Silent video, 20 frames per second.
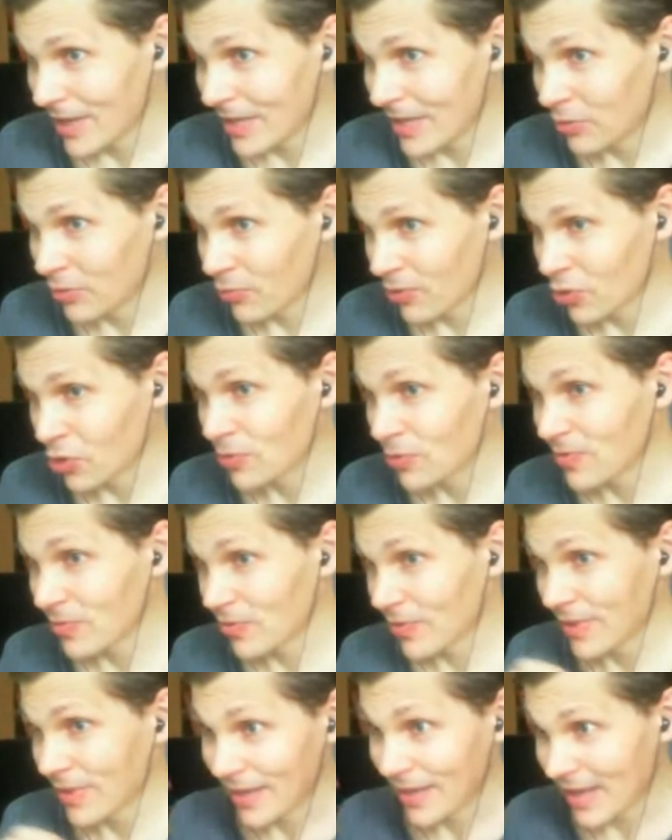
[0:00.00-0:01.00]
And there are
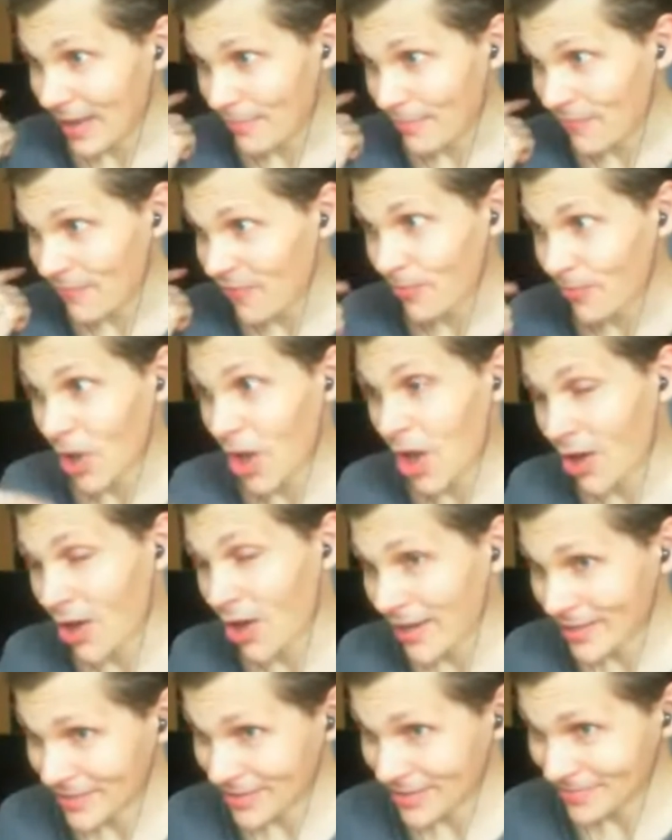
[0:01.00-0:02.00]
groups where they come from
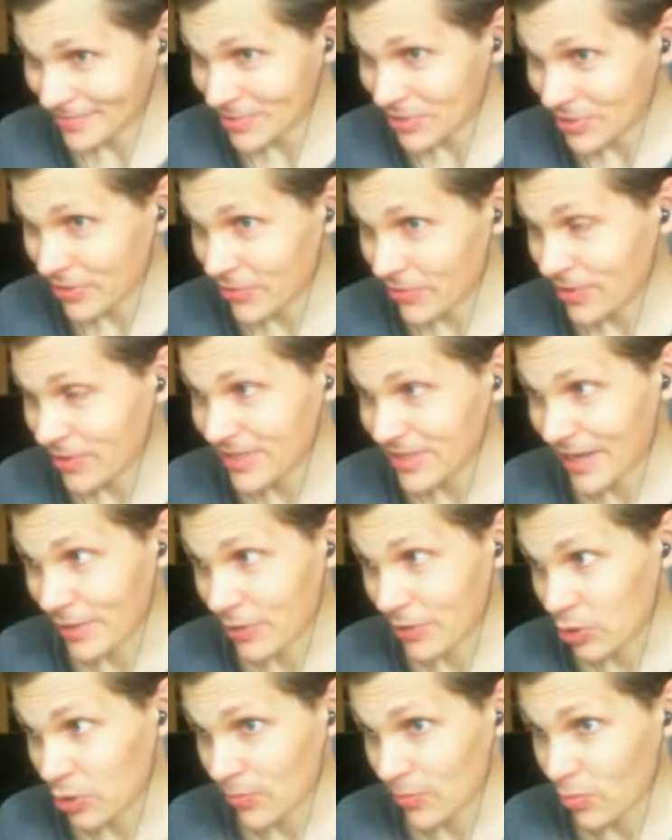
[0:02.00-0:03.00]
behind, so the
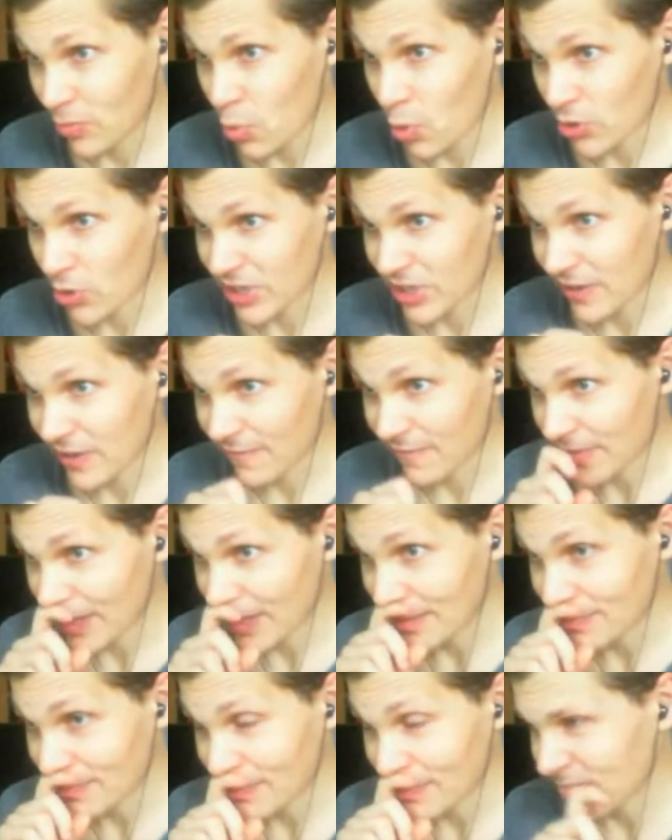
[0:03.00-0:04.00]
tank's got to watch out for
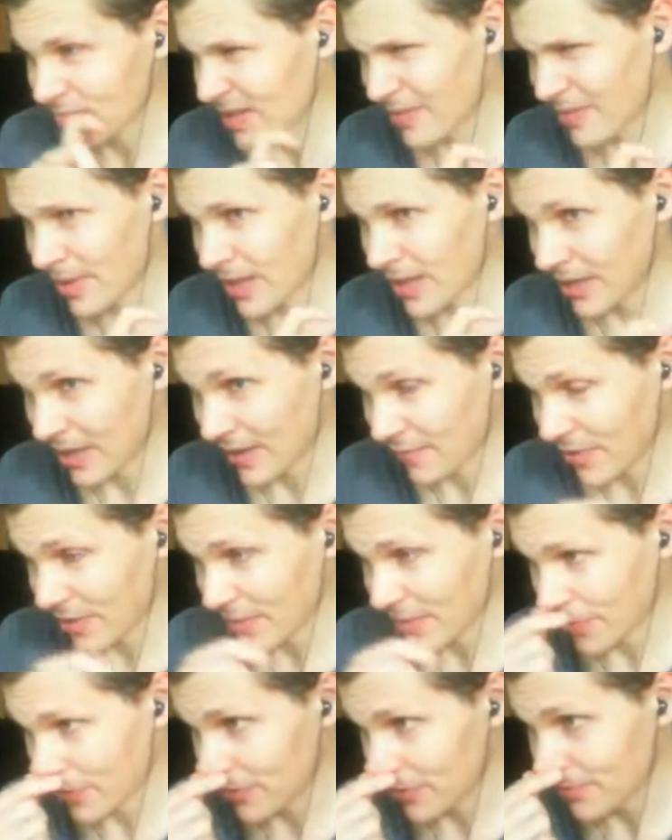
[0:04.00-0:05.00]
that. That's about
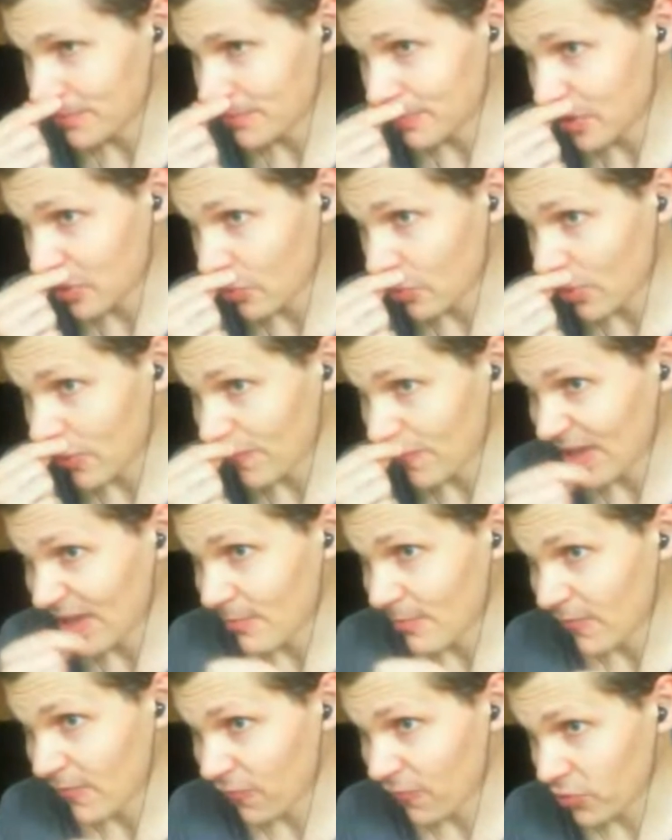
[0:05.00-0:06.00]
halfway through. Be aware of
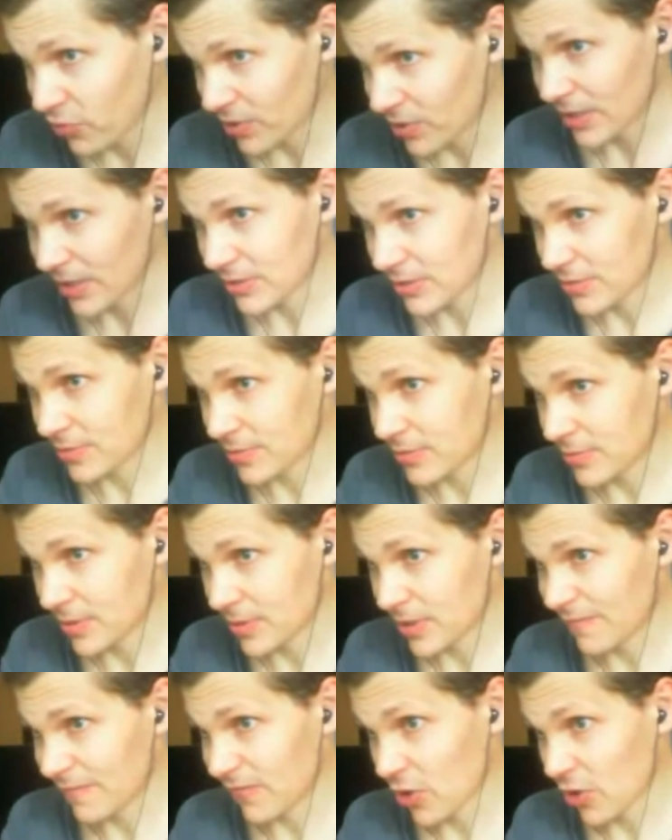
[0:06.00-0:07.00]
that before you get to
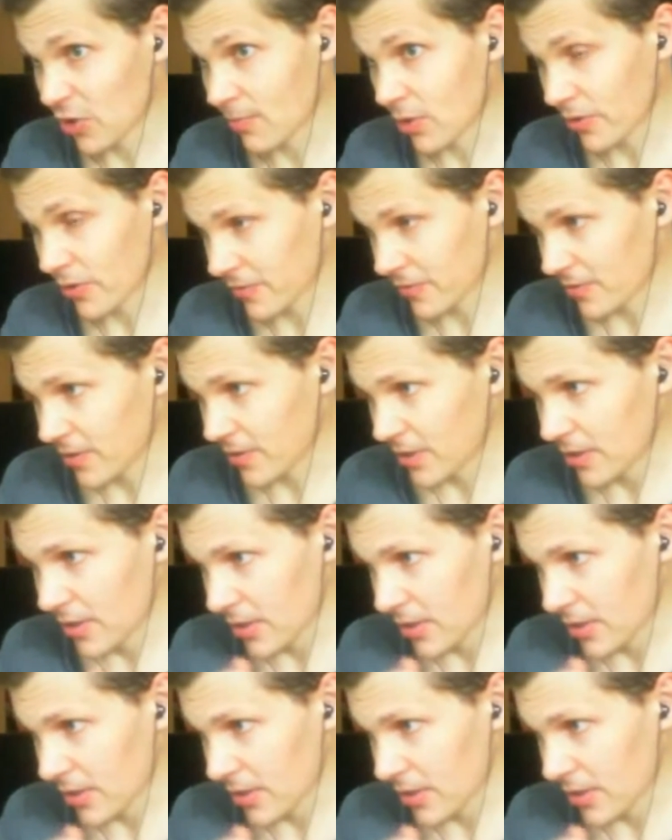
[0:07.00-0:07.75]
the flow boss.